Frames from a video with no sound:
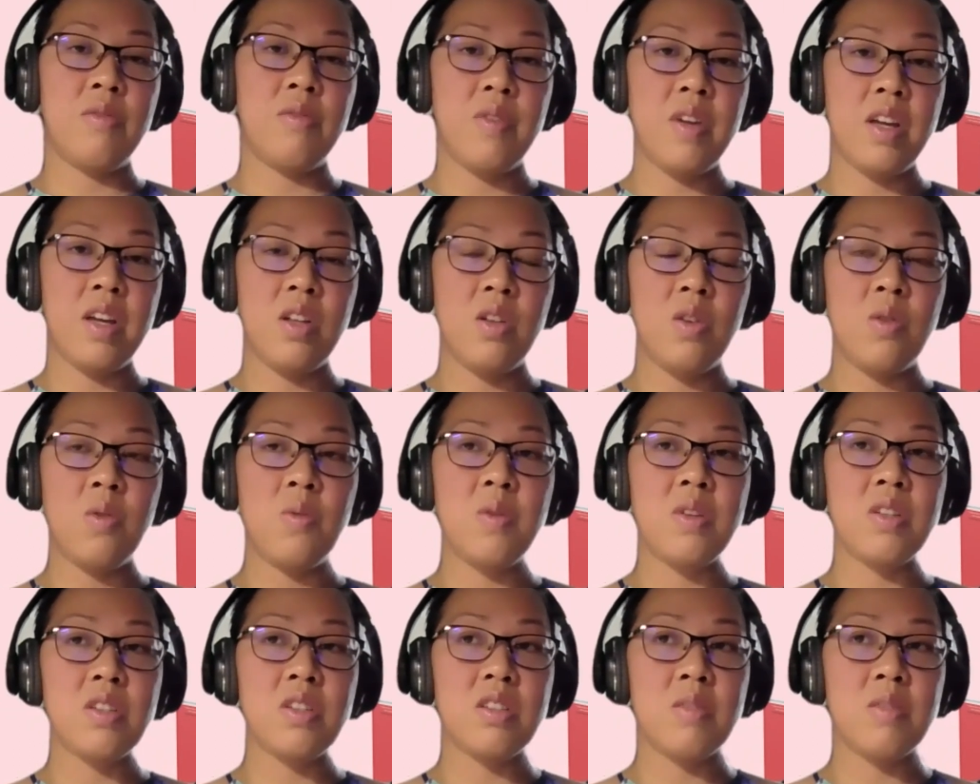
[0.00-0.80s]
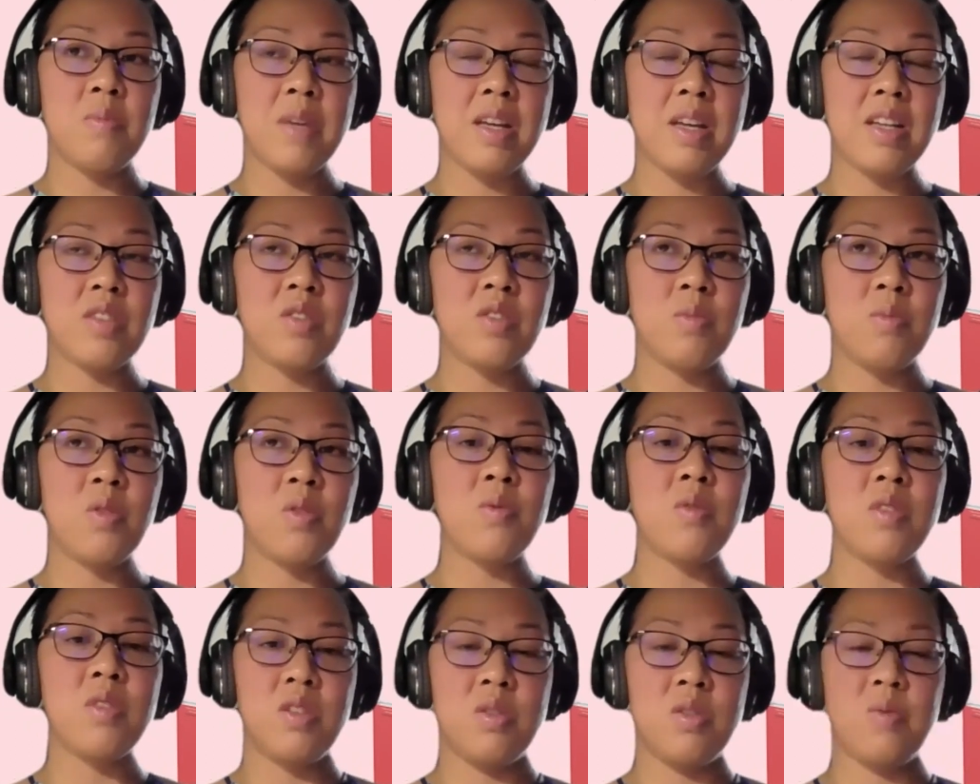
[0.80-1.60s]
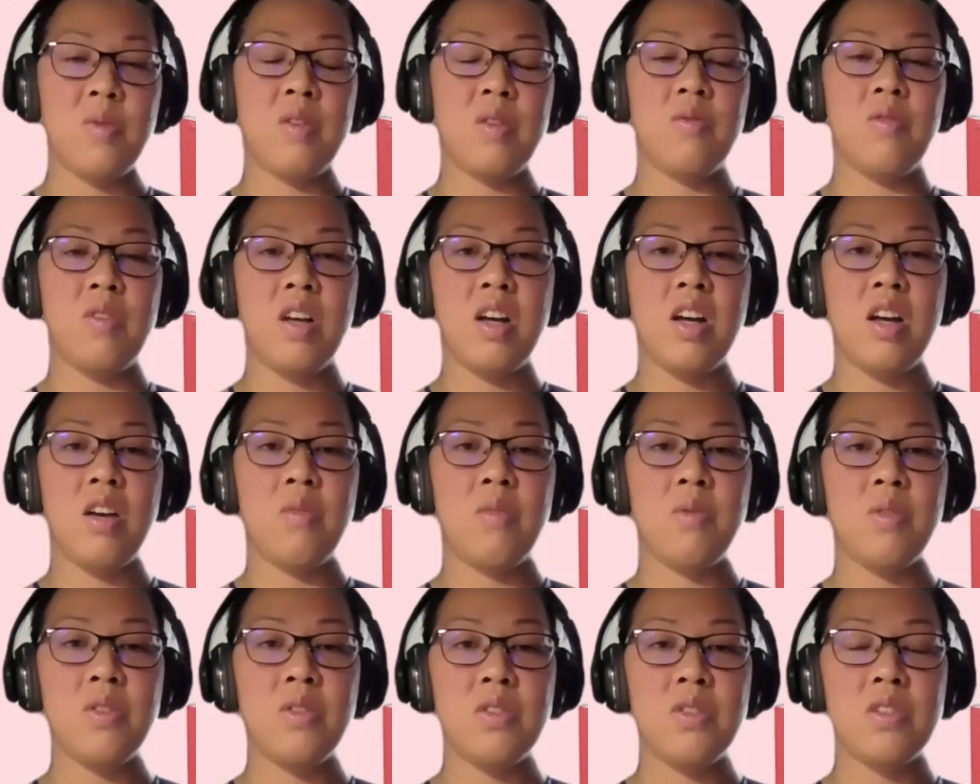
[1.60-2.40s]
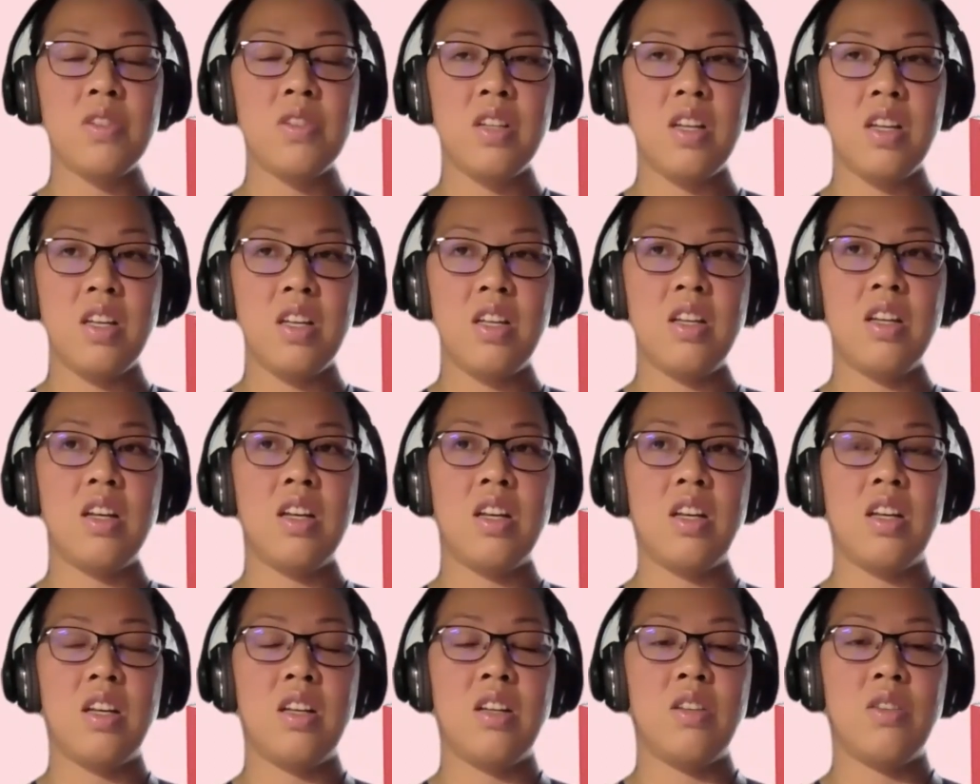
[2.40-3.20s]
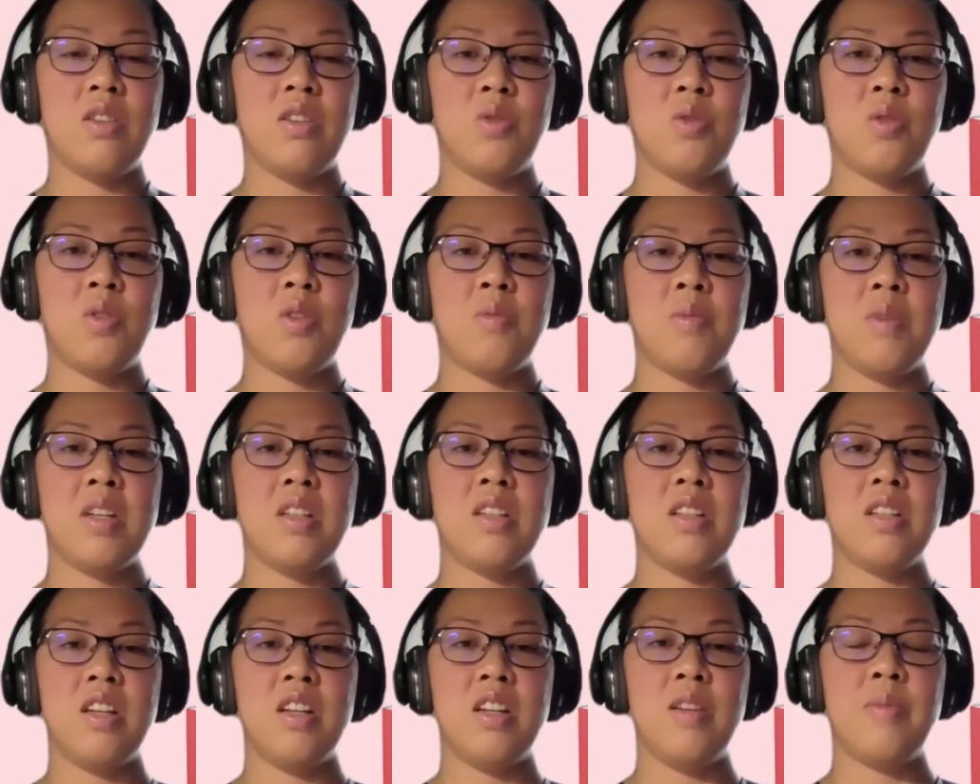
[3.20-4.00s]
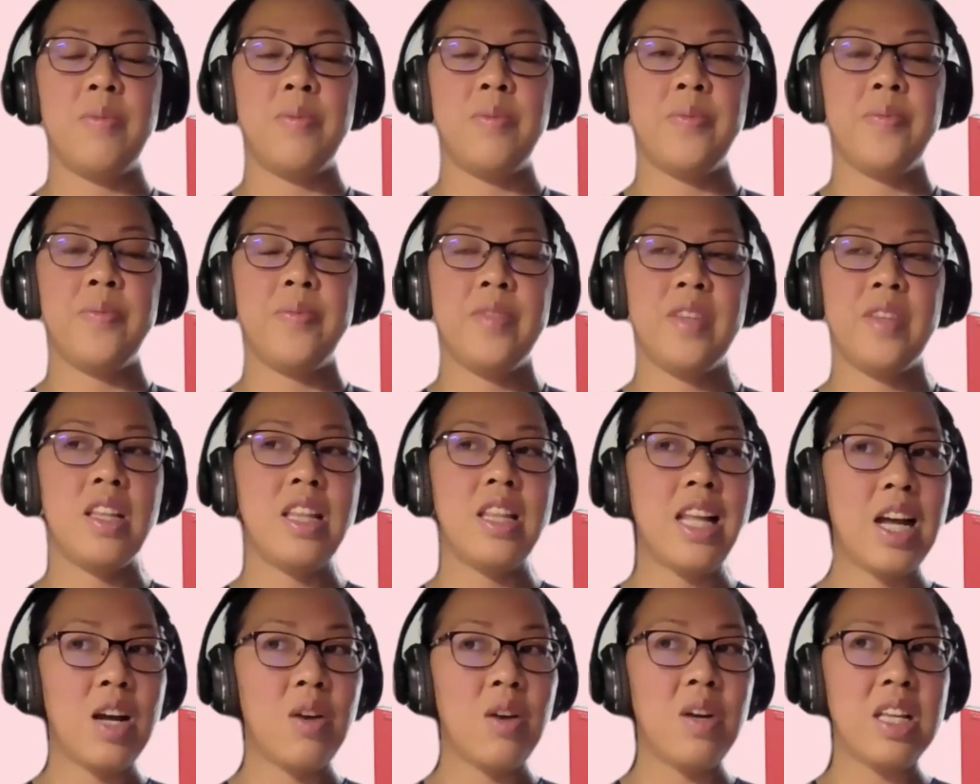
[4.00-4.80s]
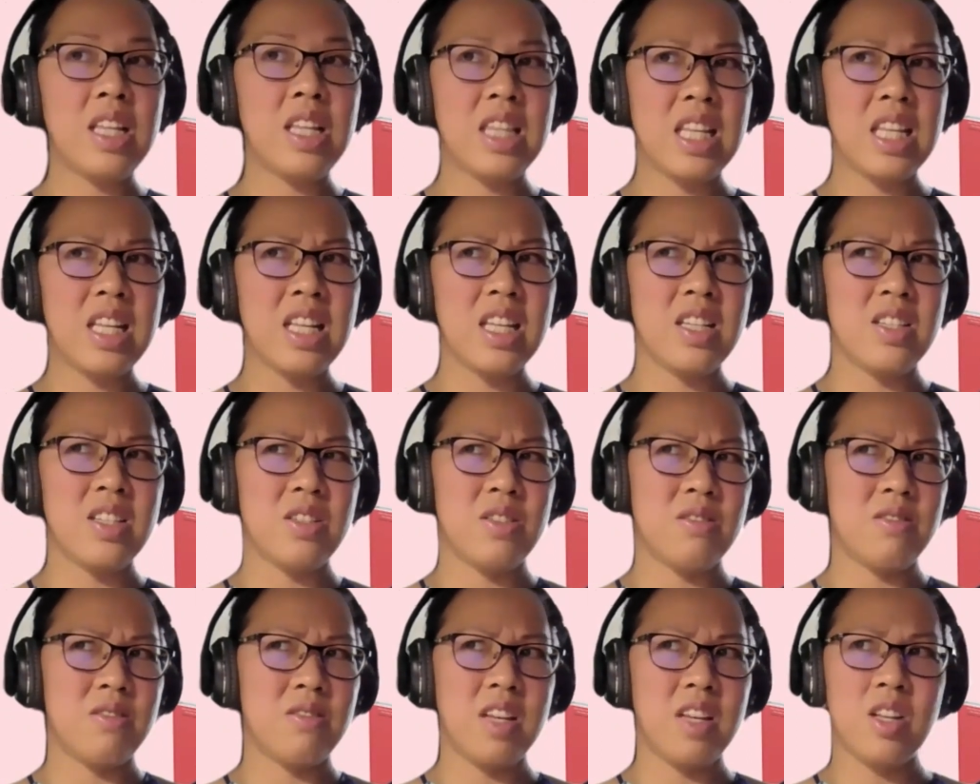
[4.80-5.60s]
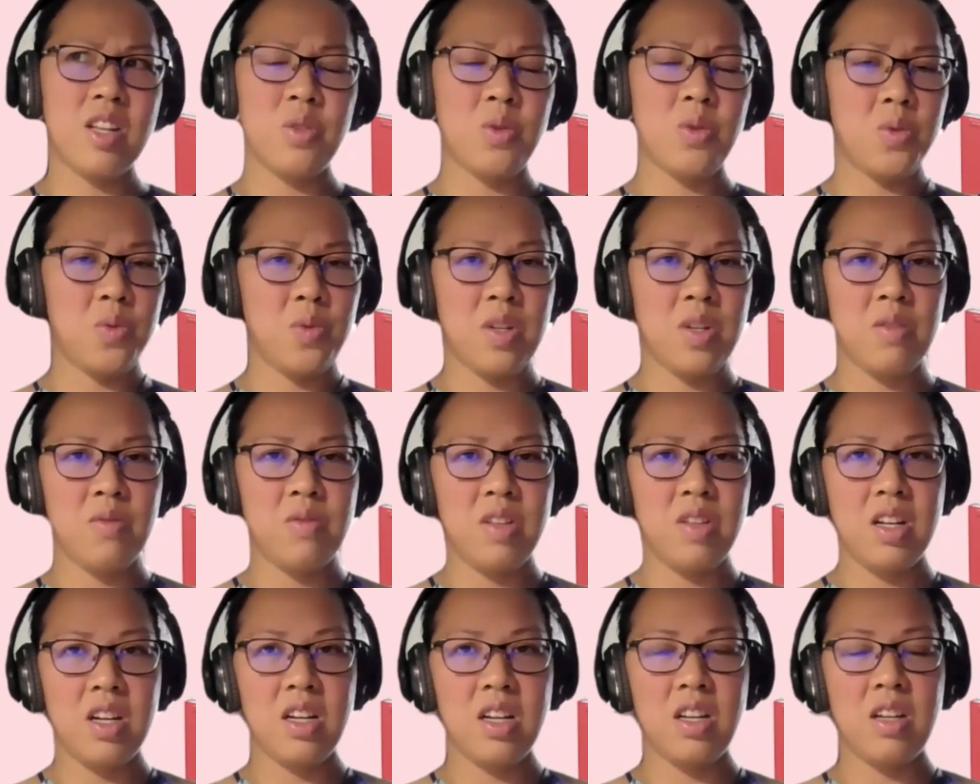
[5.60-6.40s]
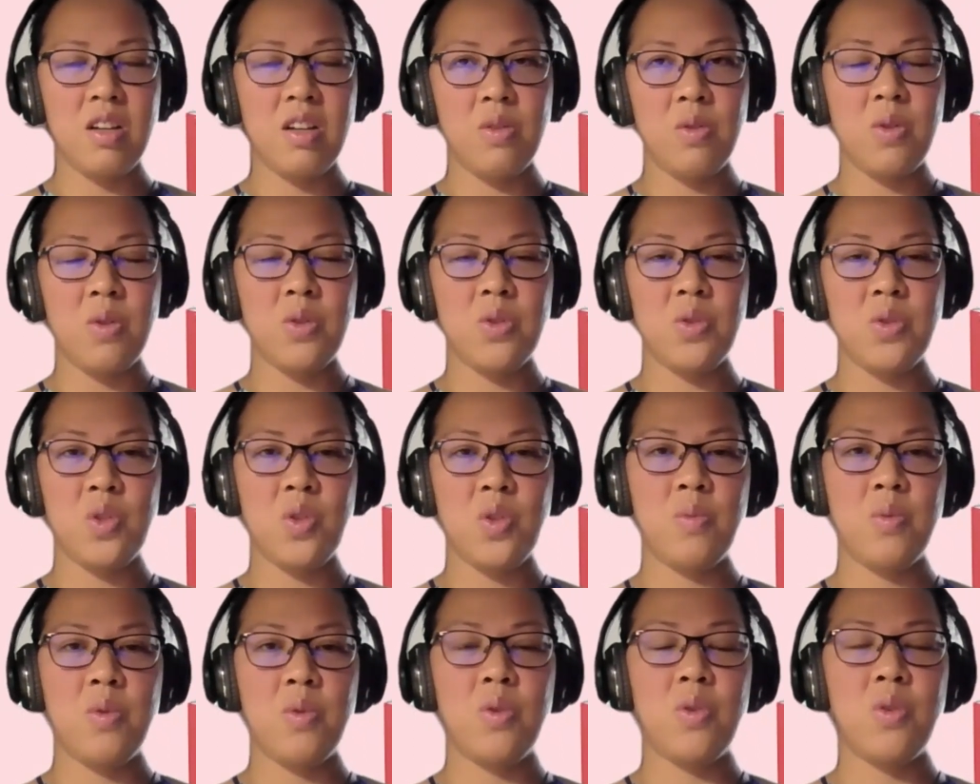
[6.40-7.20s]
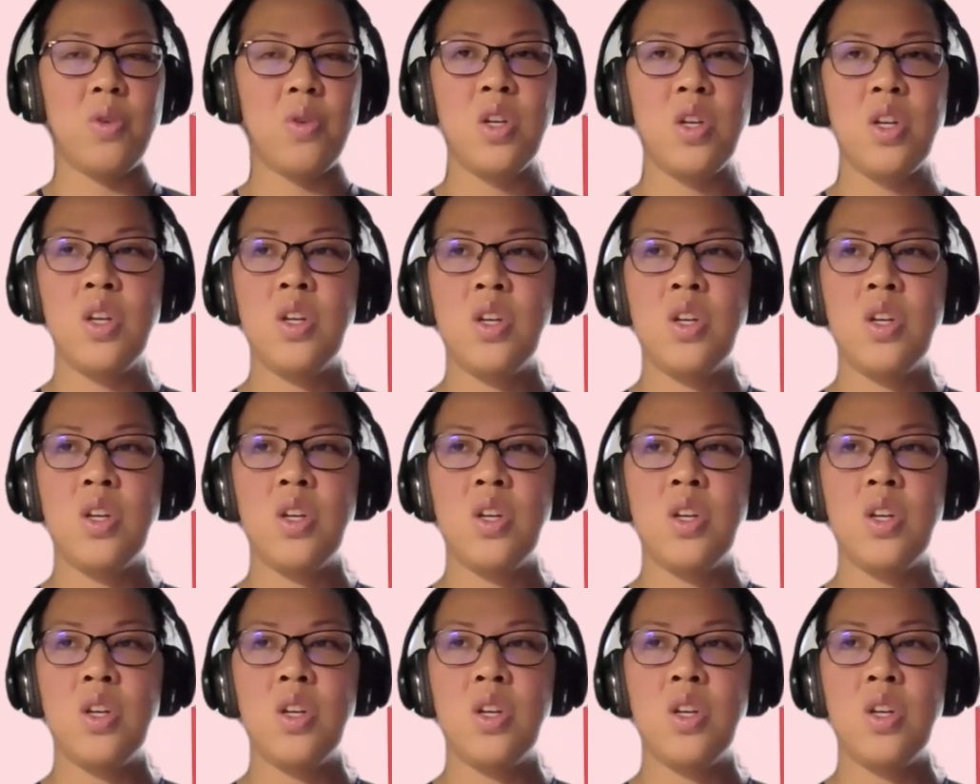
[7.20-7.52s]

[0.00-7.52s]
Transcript: fellow, was the maximum was 12 hours during my time. Now I think it's 10 to 12 lang ang roster mo.